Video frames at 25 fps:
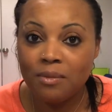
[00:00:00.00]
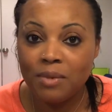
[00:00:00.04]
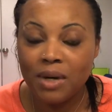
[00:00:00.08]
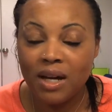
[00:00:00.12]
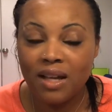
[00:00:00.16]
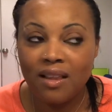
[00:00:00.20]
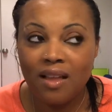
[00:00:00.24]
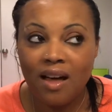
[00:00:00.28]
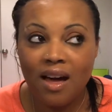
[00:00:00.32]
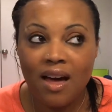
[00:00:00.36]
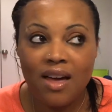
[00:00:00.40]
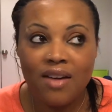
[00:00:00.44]
in
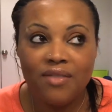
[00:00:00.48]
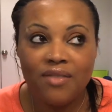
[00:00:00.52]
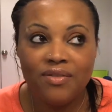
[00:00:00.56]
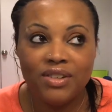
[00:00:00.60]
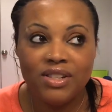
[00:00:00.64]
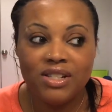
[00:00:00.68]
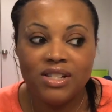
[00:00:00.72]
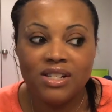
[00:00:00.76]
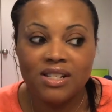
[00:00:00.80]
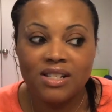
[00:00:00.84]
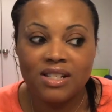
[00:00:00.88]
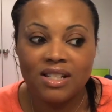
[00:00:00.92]
my life
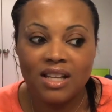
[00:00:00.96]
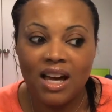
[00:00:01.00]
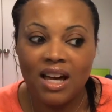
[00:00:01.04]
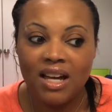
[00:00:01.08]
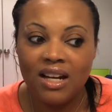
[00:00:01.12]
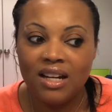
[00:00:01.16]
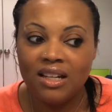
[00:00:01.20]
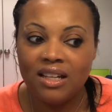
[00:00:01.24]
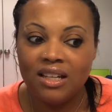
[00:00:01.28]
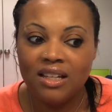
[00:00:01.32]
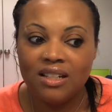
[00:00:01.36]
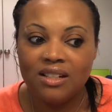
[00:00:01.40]
and just
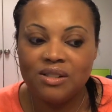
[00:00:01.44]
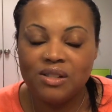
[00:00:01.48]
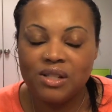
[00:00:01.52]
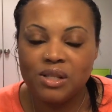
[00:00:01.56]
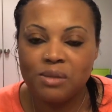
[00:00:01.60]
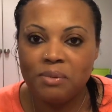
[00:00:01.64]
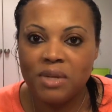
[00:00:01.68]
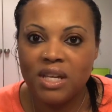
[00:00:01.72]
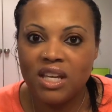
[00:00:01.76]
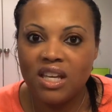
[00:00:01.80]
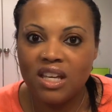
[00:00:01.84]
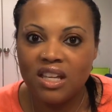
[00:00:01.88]
kind of
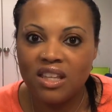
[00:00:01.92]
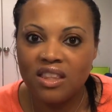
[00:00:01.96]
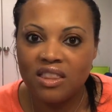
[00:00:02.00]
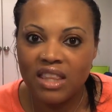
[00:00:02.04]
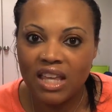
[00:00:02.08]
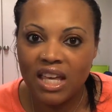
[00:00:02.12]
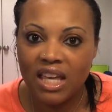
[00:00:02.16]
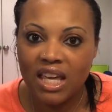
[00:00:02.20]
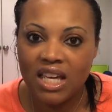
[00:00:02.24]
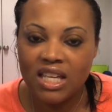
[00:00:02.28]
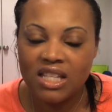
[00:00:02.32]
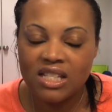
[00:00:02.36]
speak good
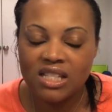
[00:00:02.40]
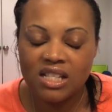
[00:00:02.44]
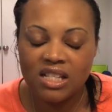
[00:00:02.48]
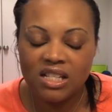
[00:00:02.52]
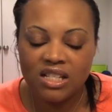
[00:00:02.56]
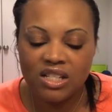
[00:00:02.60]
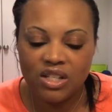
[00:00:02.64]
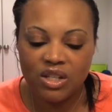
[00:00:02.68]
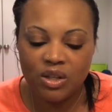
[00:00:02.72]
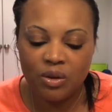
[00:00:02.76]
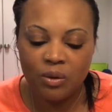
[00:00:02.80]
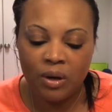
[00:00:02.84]
things
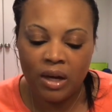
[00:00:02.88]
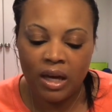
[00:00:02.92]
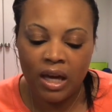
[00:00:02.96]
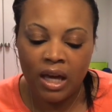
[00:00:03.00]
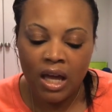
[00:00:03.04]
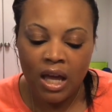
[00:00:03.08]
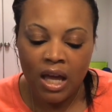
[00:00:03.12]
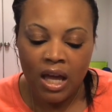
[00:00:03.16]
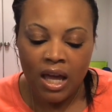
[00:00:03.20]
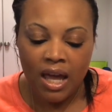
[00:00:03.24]
into it.